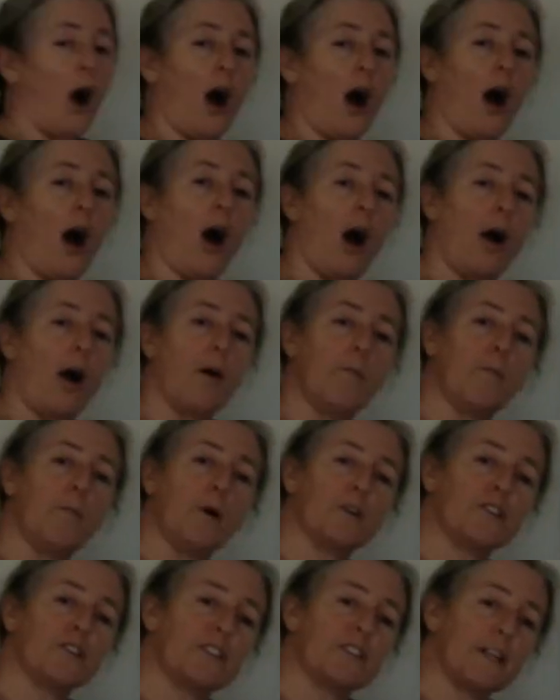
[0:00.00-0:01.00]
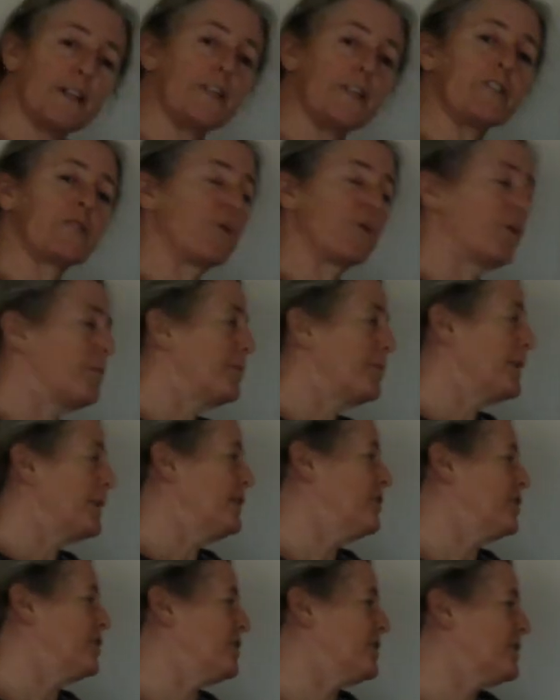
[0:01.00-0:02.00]
Uh, most areas with
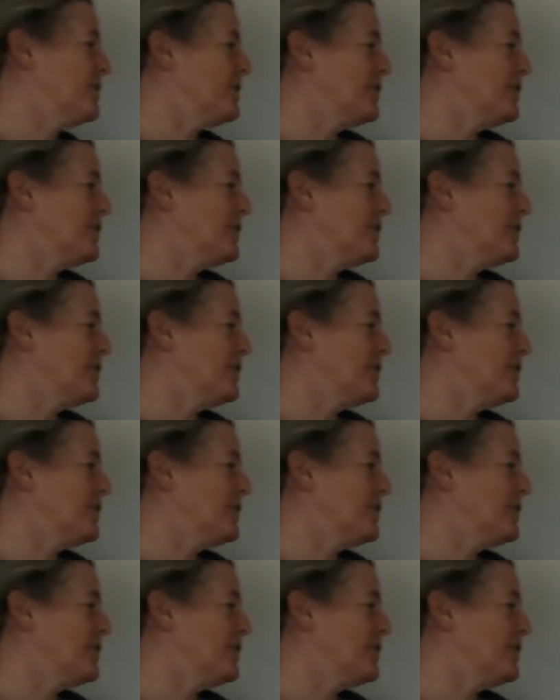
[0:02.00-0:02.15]
beaches,